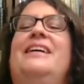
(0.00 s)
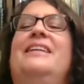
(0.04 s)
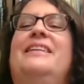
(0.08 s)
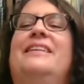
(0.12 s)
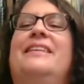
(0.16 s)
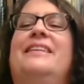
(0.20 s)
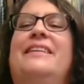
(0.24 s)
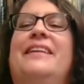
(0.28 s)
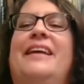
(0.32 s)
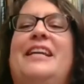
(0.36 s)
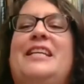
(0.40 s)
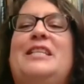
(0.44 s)

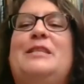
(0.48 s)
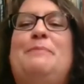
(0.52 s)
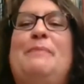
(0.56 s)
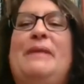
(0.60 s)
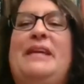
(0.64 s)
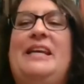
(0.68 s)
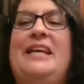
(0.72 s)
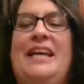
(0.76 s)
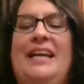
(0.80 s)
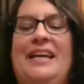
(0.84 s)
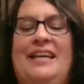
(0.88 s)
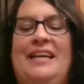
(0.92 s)
Let us
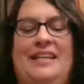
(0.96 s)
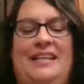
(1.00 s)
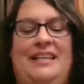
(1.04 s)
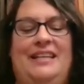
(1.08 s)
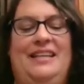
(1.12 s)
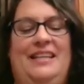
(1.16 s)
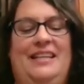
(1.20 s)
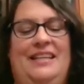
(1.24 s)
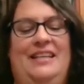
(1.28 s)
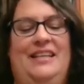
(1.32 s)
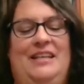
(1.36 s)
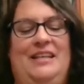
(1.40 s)
begin
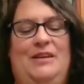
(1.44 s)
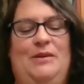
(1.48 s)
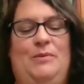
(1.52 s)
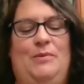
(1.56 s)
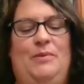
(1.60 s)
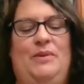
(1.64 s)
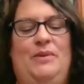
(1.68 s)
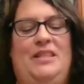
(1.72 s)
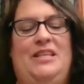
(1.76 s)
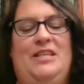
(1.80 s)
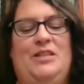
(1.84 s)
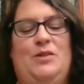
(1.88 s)

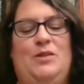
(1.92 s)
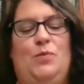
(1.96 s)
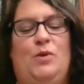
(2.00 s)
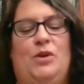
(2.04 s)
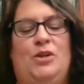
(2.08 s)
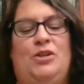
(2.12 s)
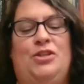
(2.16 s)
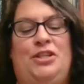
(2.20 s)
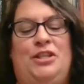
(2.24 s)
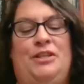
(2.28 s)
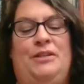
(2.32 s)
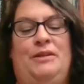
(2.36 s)
with these
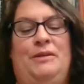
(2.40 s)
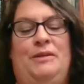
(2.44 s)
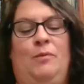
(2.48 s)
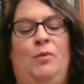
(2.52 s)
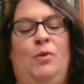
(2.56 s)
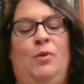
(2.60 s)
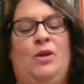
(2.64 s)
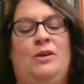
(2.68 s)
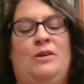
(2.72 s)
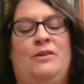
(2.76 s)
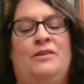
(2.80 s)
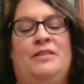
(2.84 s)
worship
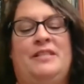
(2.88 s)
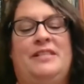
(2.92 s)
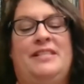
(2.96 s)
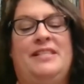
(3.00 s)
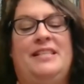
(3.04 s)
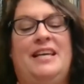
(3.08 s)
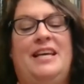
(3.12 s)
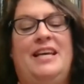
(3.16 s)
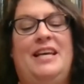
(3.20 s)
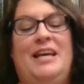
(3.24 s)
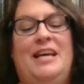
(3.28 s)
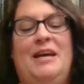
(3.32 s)
words
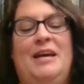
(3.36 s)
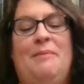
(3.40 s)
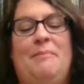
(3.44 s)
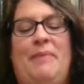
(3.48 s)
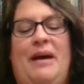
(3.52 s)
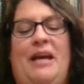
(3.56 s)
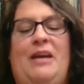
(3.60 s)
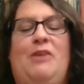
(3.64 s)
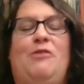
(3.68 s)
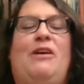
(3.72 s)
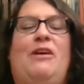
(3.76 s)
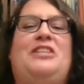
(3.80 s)
by
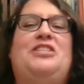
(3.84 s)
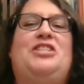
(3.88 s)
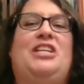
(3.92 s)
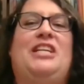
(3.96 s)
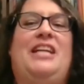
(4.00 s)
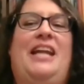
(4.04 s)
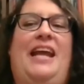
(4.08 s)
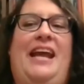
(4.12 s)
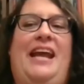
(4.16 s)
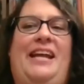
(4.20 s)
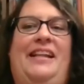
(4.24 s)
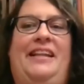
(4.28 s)
Gretchen
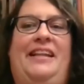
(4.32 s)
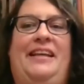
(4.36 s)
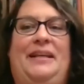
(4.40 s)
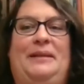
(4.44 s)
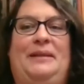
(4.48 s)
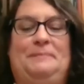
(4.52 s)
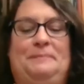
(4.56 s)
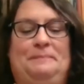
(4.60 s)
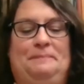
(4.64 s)
Haley.